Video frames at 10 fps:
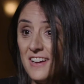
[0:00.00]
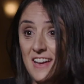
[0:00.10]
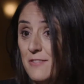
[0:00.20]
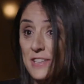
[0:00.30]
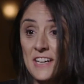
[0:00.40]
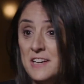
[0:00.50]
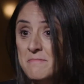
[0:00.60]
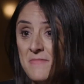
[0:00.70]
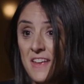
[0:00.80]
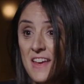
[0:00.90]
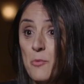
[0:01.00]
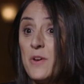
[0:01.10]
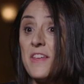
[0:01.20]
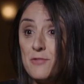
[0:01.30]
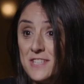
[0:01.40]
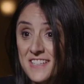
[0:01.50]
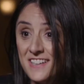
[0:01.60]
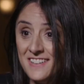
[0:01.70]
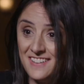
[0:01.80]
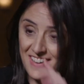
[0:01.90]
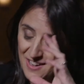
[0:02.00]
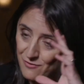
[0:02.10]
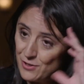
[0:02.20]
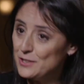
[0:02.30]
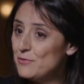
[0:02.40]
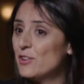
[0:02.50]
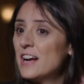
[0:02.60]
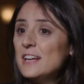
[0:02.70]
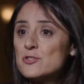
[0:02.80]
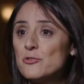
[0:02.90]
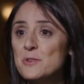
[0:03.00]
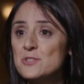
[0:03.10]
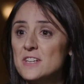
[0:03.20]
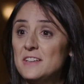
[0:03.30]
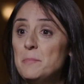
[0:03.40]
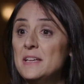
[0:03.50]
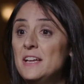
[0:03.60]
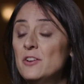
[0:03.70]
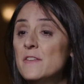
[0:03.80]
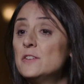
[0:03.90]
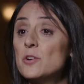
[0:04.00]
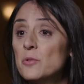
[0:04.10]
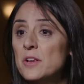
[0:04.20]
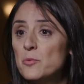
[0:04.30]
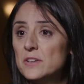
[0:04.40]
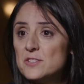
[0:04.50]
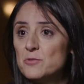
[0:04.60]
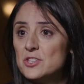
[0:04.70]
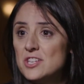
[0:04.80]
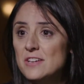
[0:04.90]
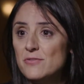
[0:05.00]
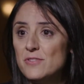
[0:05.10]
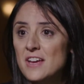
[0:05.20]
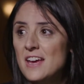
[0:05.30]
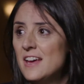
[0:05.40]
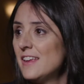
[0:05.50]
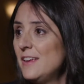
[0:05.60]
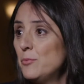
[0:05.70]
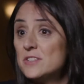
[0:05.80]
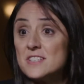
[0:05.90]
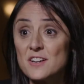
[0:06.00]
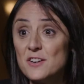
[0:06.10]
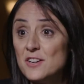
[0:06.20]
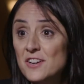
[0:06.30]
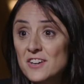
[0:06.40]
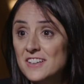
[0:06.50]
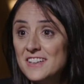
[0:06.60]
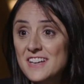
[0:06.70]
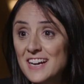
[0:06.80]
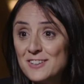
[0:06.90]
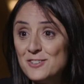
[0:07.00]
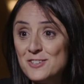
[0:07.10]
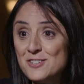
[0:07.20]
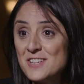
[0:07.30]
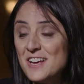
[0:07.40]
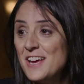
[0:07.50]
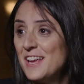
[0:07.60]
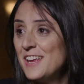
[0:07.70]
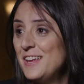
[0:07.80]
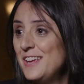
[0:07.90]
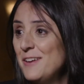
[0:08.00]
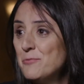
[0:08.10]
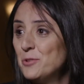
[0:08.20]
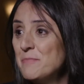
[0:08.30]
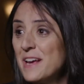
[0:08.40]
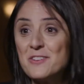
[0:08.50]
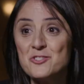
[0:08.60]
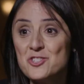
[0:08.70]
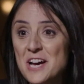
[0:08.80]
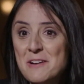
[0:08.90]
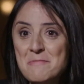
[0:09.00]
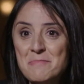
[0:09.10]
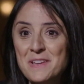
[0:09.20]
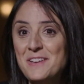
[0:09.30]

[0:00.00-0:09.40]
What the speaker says: every time, with every scene, very different kinds of music depending on the tone he wants to achieve. He would scare the actors, he would make them jump.